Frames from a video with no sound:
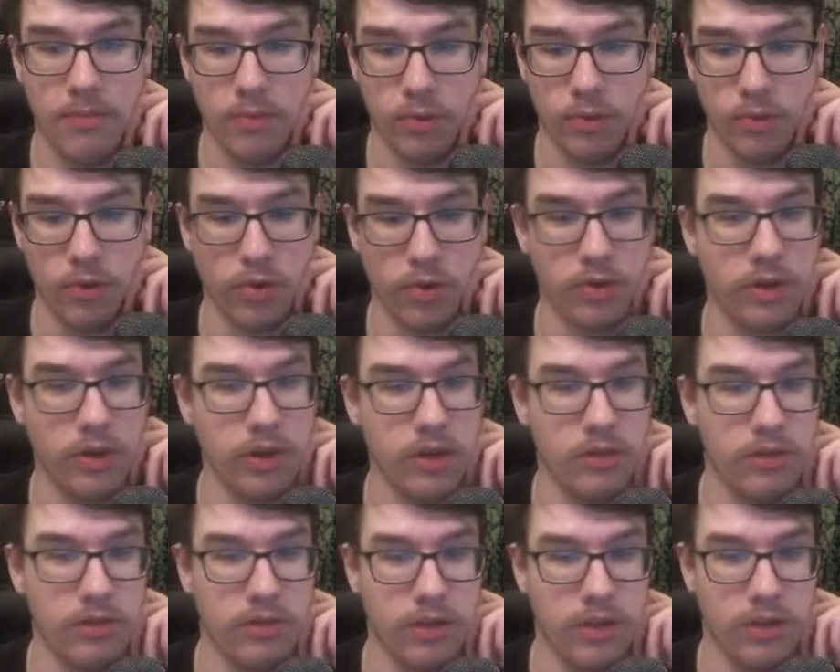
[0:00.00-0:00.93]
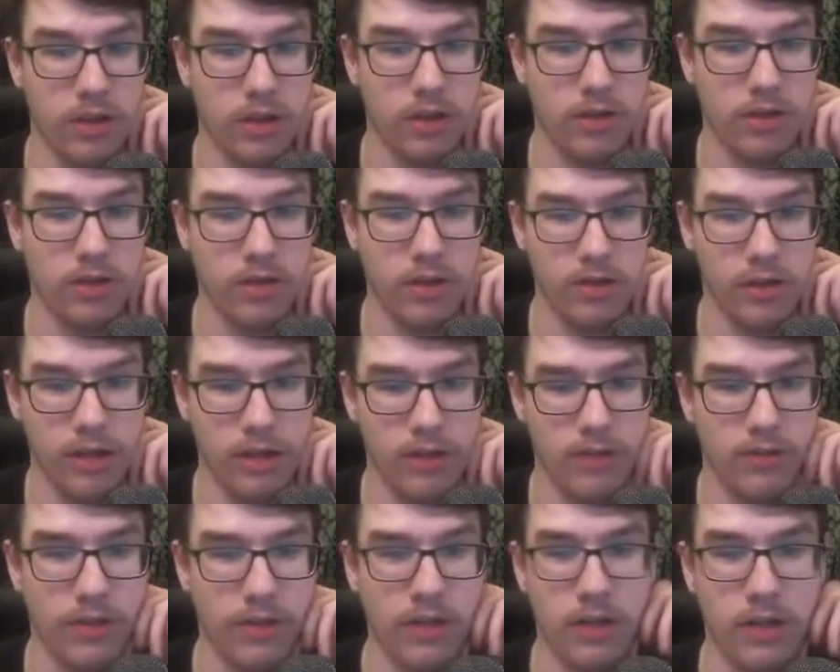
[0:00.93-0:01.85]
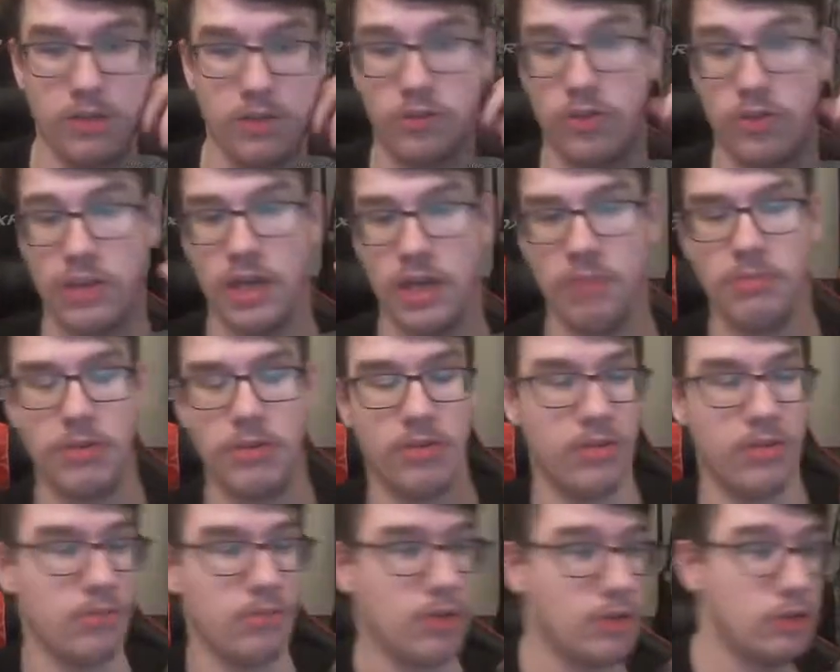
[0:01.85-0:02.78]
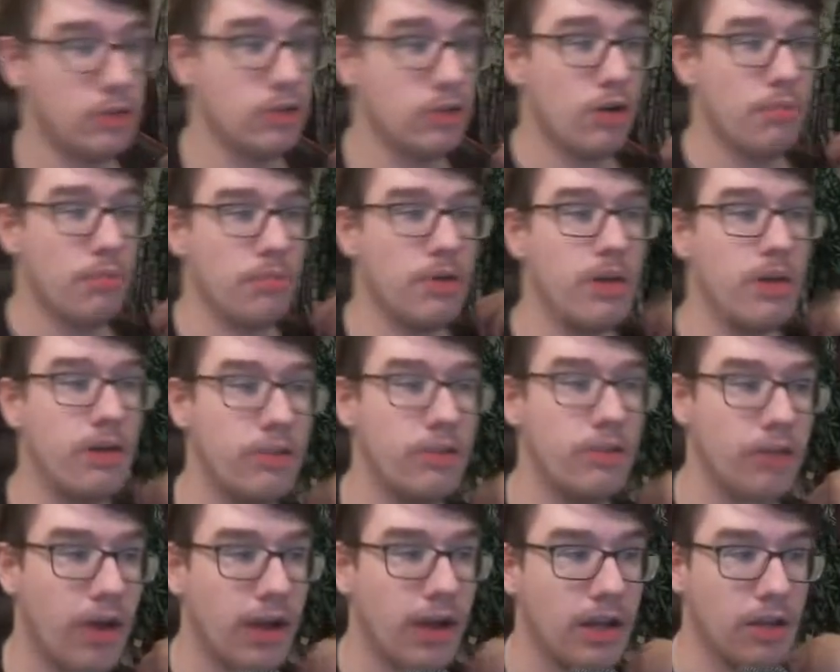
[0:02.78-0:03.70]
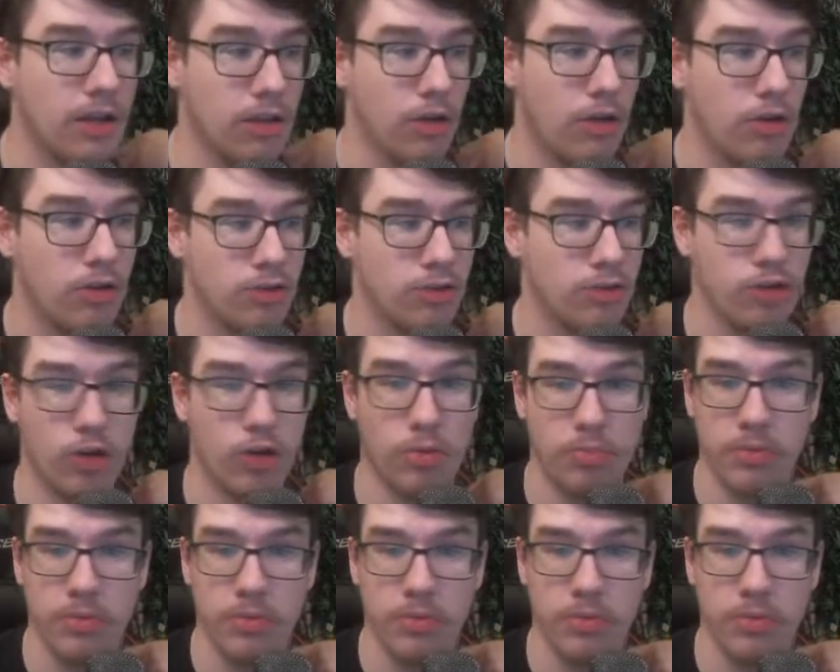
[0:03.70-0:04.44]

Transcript: roll this and not sell anything and just keep this in my shop. So I can lock a shop.